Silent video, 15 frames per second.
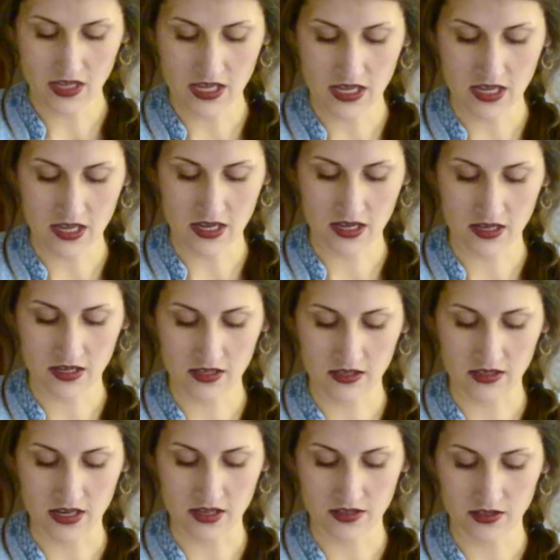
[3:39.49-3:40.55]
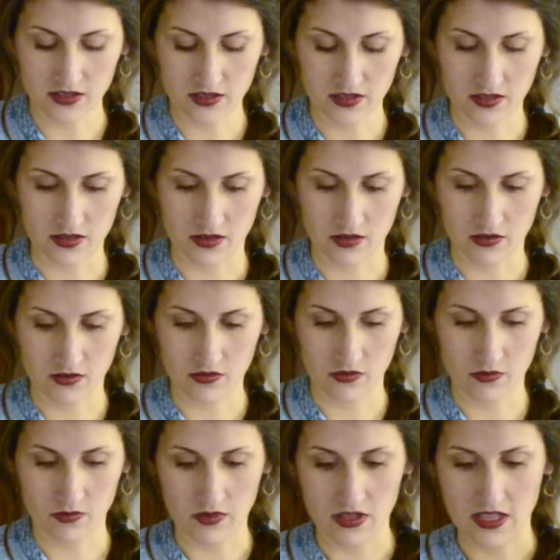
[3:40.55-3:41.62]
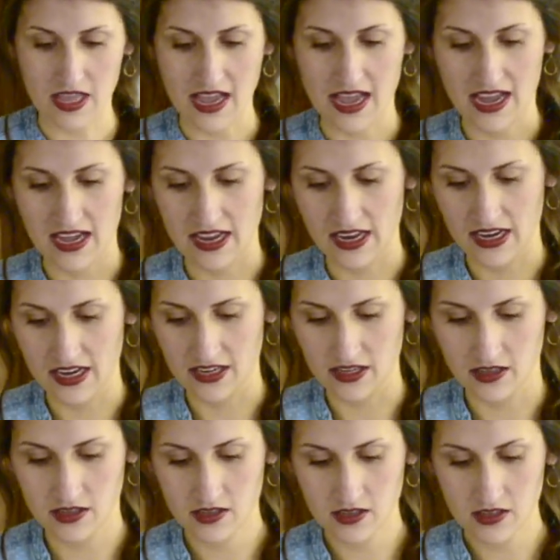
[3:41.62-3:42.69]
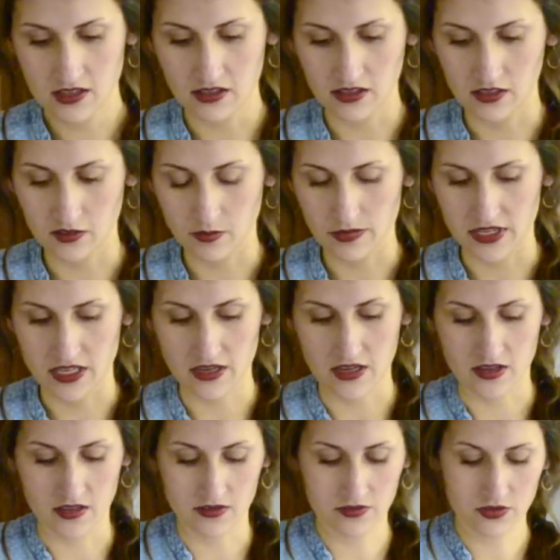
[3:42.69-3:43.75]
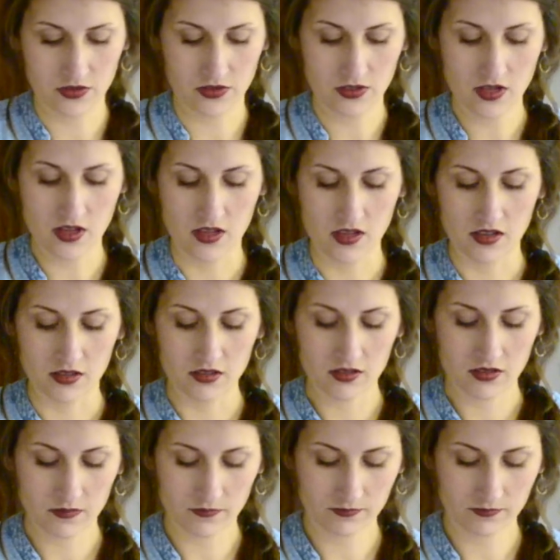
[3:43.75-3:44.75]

and I also will add a little bit of salt.